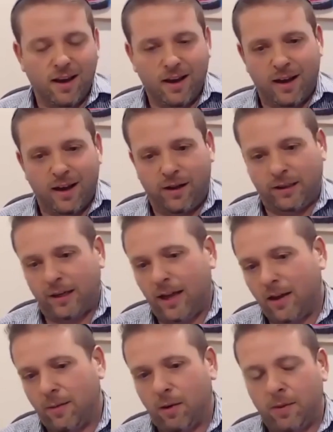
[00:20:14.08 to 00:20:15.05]
And there's
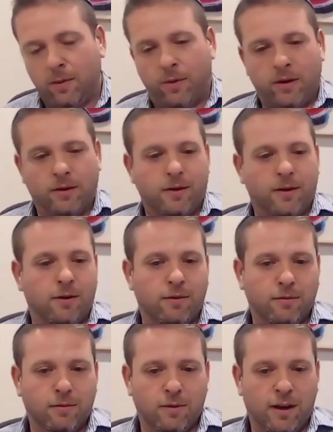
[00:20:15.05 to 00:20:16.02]
another moment
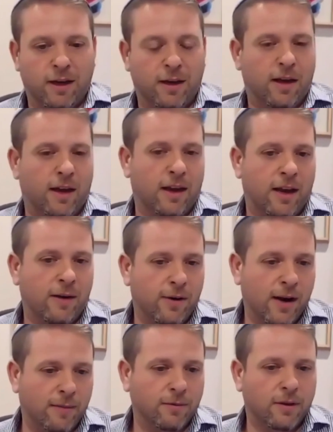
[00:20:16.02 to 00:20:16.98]
when,
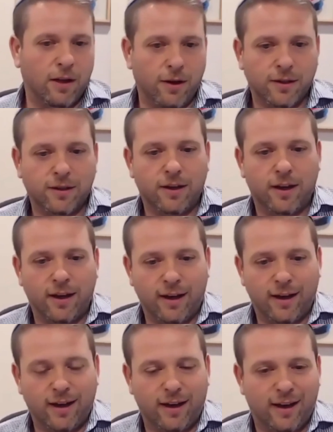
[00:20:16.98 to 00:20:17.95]
Abraham tells
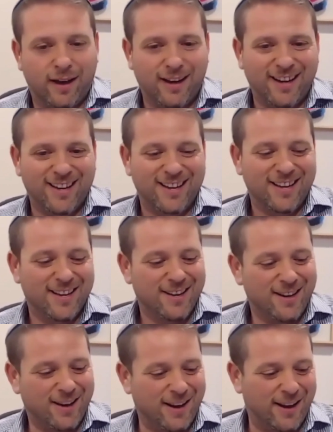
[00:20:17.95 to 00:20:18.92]

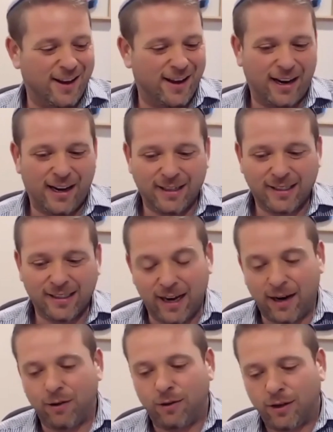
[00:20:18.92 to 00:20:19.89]

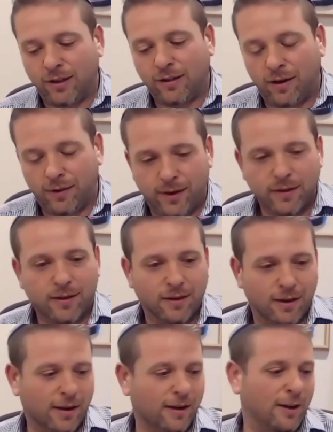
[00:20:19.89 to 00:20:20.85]
Eleazar, or his servant,
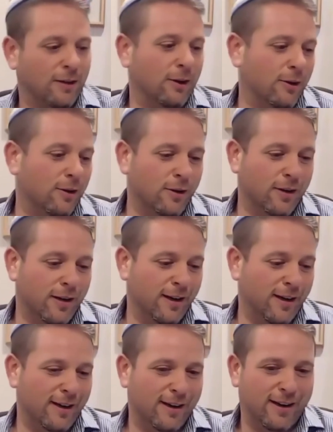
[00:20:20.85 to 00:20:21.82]
later on
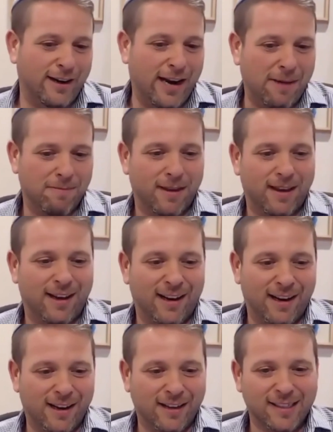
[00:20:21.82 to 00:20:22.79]
named
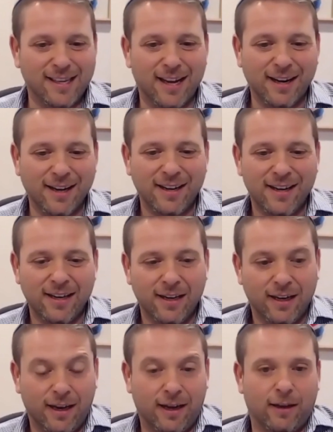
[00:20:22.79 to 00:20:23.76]
Eleazar,
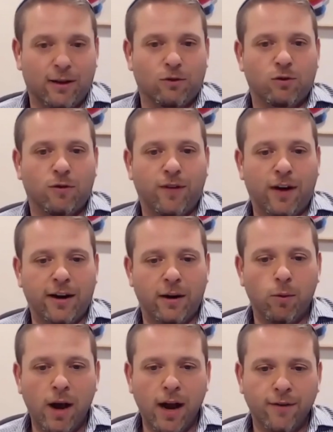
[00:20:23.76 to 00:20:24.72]
to find a
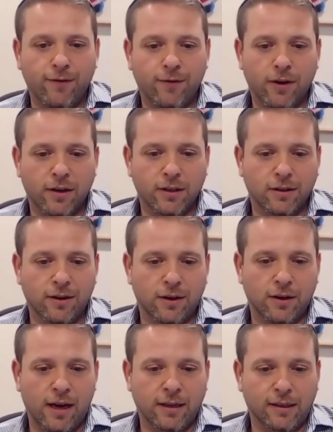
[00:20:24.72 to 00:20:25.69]
wife for his
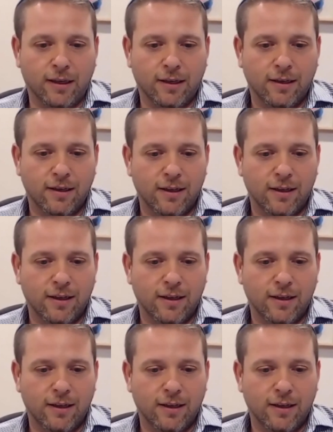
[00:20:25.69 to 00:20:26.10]
son Isaac.